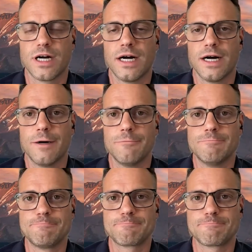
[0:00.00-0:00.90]
um,
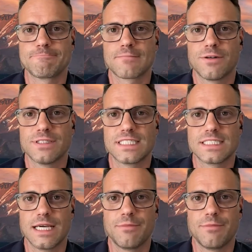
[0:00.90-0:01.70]
what's his name?